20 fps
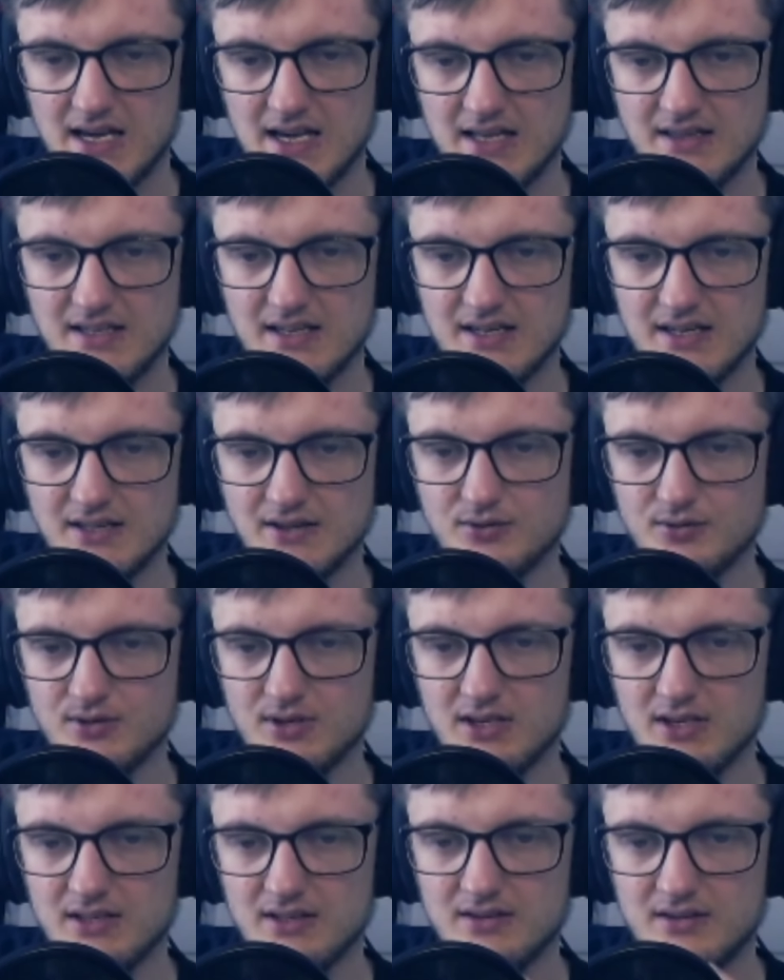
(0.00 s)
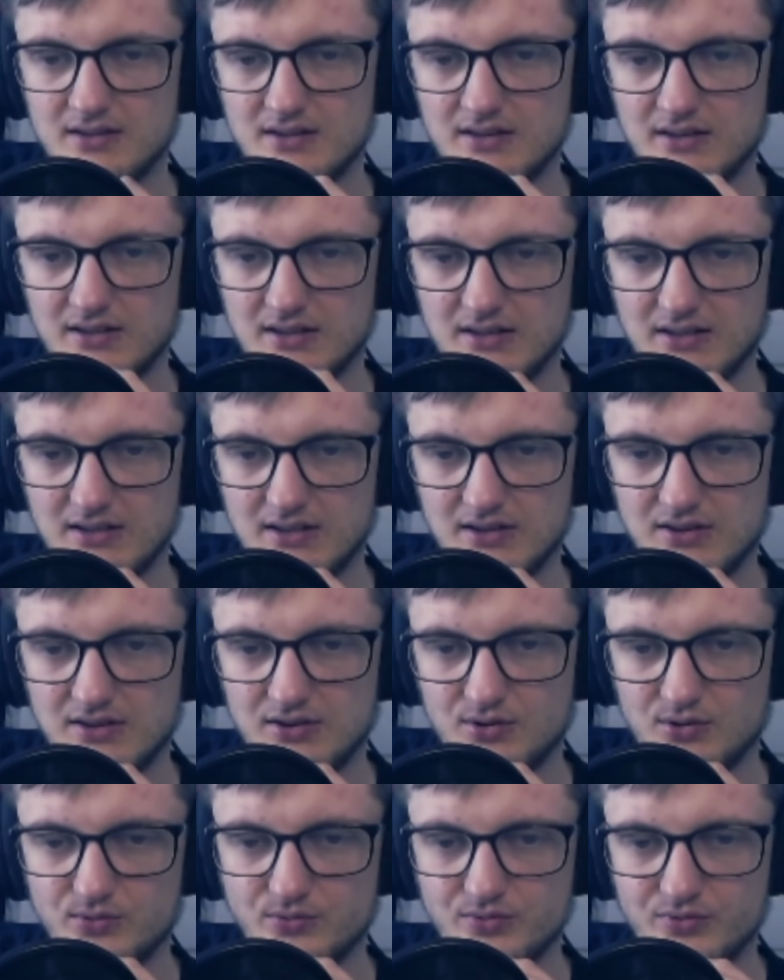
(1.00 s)
And then you get
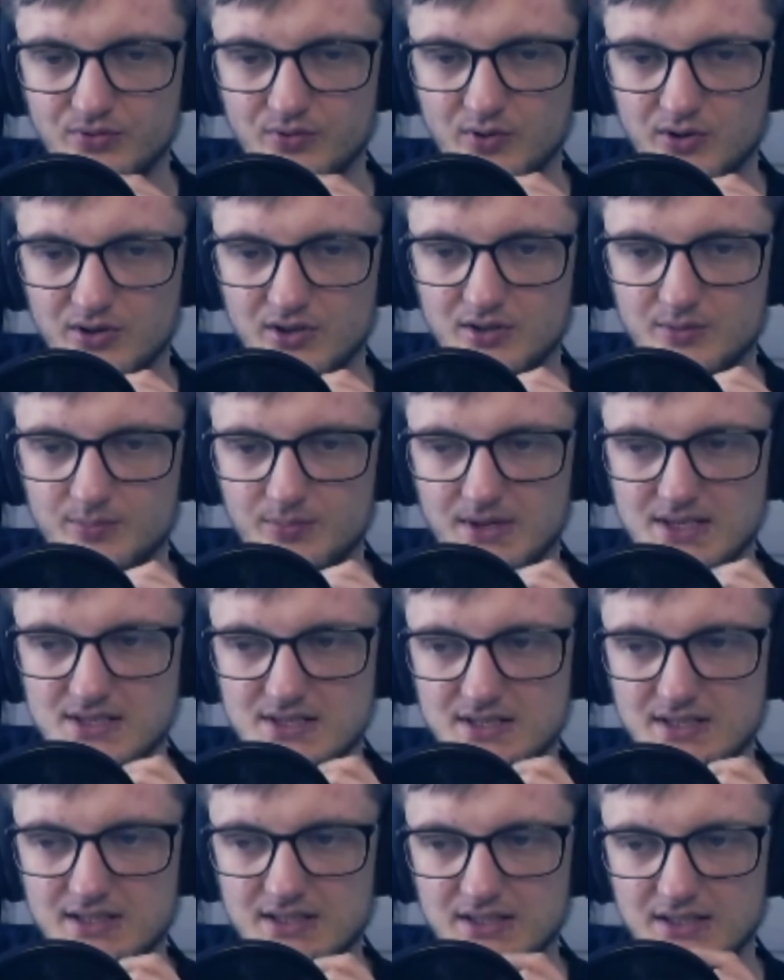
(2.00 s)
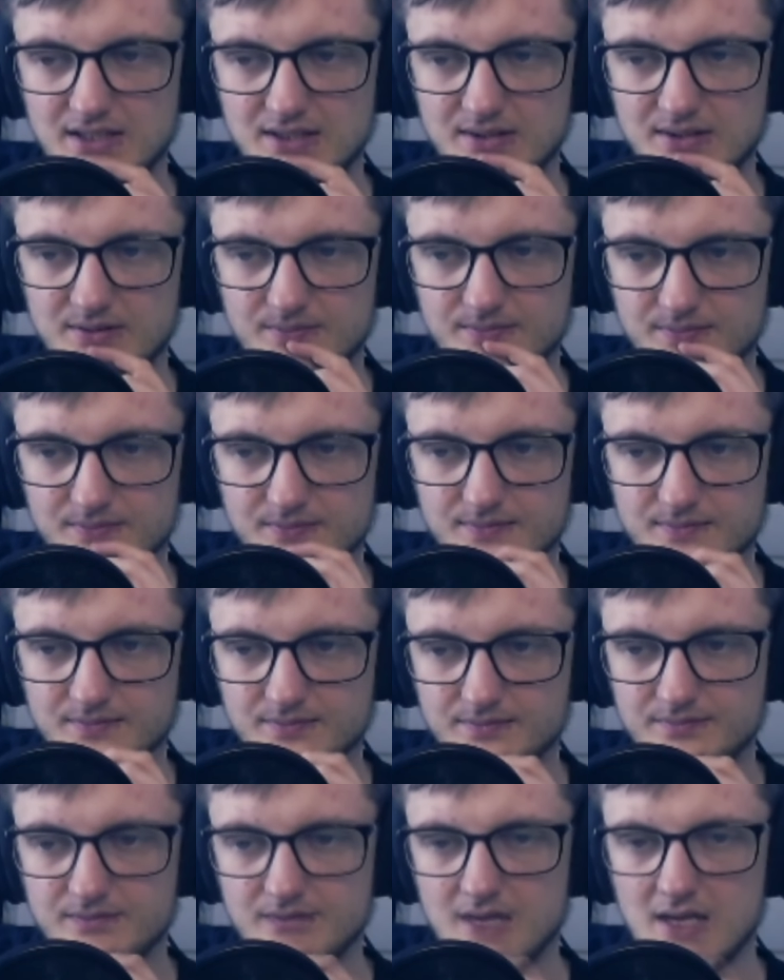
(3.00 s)
draw 4, basically.
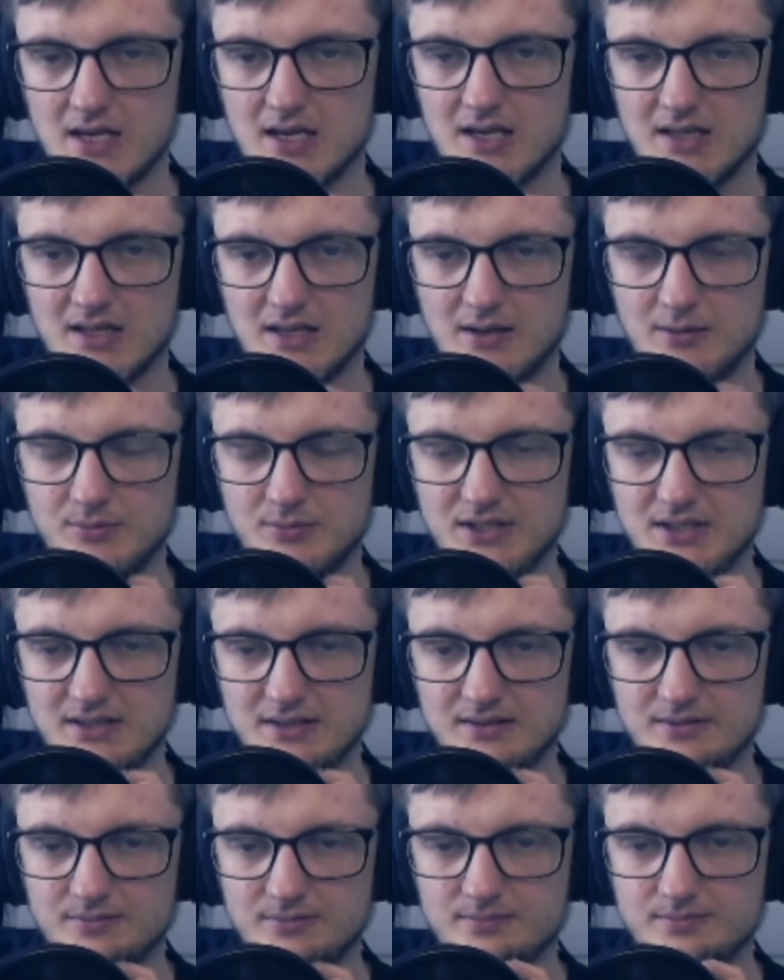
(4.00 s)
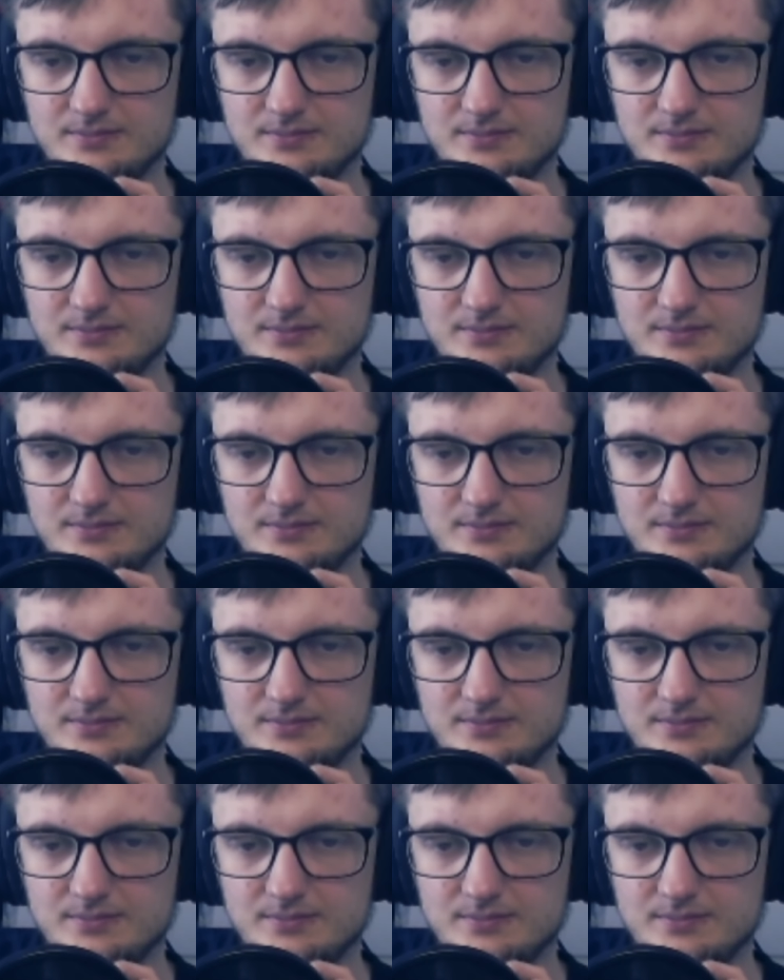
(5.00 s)
Yeah, I mean...